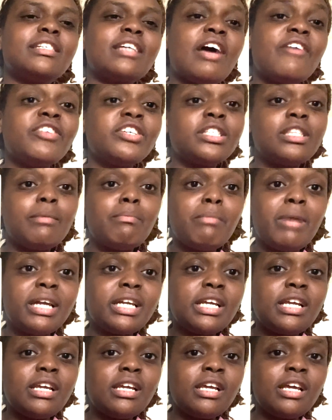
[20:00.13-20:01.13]
discovers the
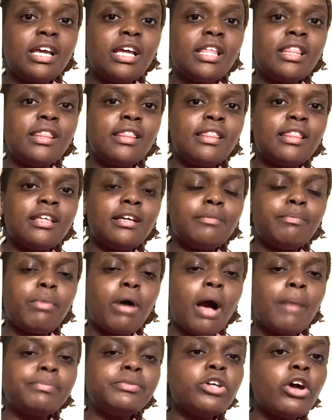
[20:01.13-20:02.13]
money in the
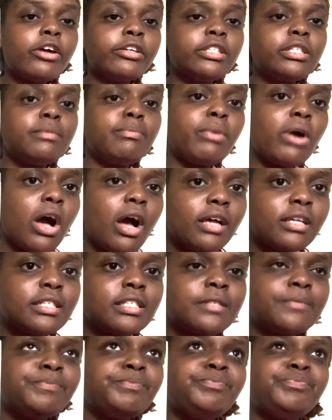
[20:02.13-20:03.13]
Pop Tarts
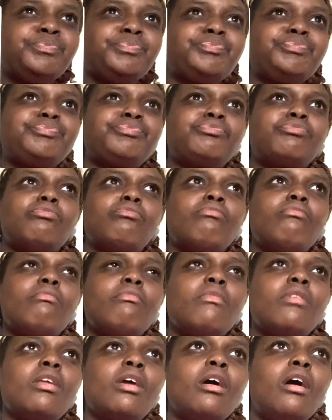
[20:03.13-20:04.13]
box,
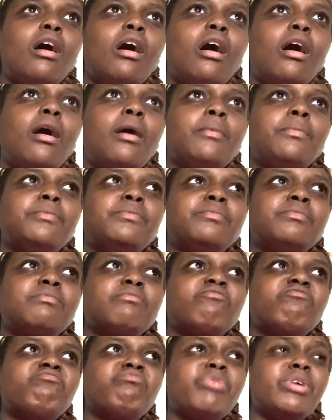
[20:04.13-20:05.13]
Um,
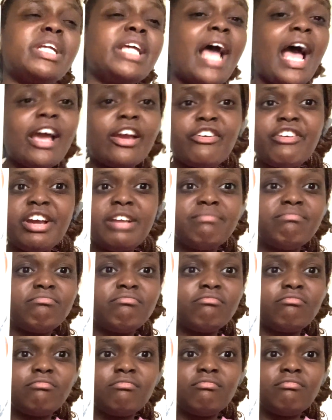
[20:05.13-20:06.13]
Pretty accurate.
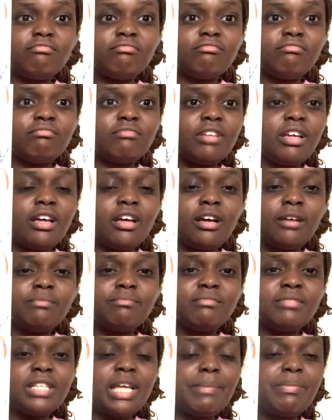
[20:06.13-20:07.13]

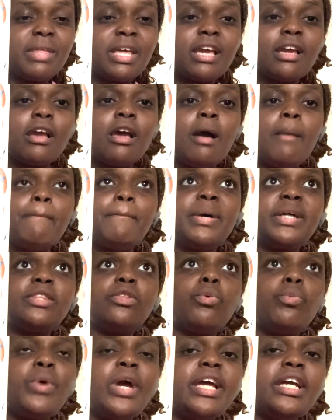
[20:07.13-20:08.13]
Same thing.
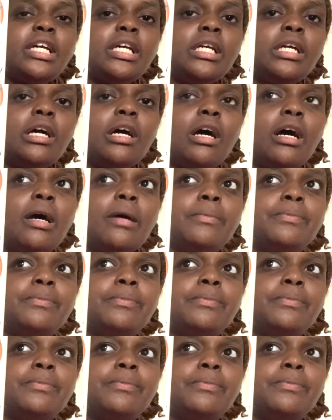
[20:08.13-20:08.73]
But the way